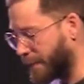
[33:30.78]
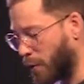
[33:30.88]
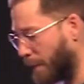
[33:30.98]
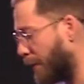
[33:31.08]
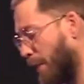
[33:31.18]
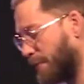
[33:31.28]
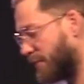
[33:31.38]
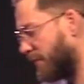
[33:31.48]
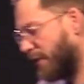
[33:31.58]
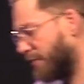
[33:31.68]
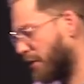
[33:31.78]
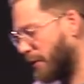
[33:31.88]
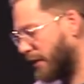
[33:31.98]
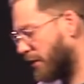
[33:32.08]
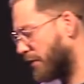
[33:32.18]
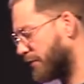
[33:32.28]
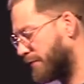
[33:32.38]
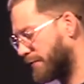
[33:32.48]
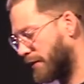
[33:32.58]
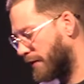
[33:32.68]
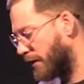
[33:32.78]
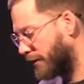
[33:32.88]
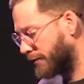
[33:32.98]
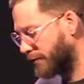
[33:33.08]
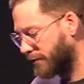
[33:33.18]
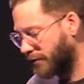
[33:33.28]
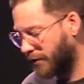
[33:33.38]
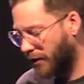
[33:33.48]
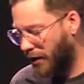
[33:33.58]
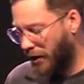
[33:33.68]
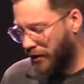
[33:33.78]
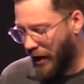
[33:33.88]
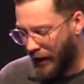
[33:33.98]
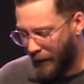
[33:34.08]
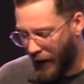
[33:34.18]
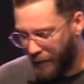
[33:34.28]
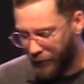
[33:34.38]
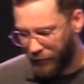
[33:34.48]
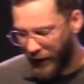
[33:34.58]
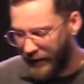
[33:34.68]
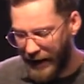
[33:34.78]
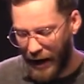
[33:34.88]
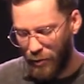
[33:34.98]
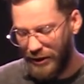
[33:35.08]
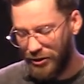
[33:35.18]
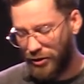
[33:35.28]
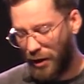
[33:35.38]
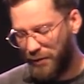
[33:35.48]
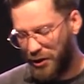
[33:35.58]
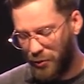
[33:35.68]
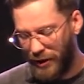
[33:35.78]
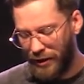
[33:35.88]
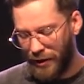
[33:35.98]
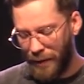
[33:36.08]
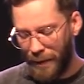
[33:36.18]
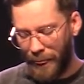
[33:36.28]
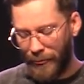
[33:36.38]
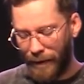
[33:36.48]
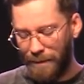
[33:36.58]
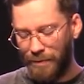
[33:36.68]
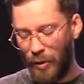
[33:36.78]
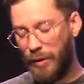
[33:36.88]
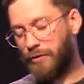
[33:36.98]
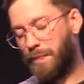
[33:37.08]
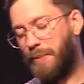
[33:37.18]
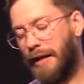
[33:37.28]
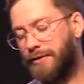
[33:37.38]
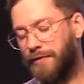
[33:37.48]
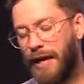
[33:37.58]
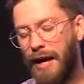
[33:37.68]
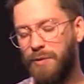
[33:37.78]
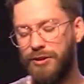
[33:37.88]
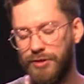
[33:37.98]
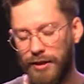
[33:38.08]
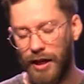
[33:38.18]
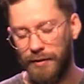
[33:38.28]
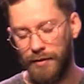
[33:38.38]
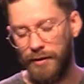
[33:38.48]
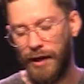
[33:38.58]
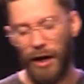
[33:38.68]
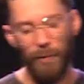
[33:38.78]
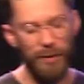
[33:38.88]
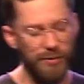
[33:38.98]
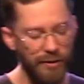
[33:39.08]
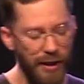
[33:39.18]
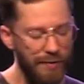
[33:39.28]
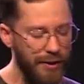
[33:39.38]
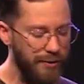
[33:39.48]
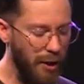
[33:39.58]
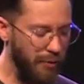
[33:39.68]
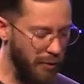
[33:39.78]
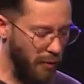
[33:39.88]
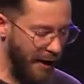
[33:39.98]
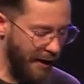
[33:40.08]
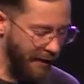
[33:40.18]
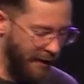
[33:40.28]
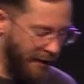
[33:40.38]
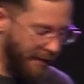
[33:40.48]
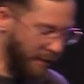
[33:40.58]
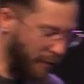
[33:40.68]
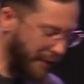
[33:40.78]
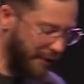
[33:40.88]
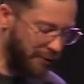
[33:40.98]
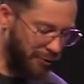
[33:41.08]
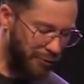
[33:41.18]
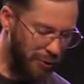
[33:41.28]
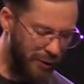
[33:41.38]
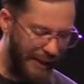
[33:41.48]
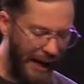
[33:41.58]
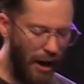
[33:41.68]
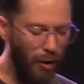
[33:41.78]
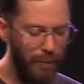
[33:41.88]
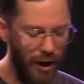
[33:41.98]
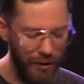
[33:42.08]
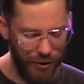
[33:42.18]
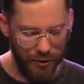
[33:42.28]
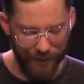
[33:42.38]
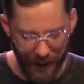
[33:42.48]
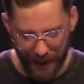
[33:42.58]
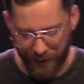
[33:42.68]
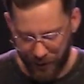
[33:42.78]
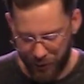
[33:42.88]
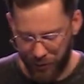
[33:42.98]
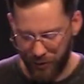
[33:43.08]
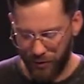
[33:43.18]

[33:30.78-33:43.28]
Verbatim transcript: or purposefully throwing hurdles in front of others. God, I, I, right now we just come to you. We we repent of that and we just say, God, help us live this out in a way that we can truly help others find you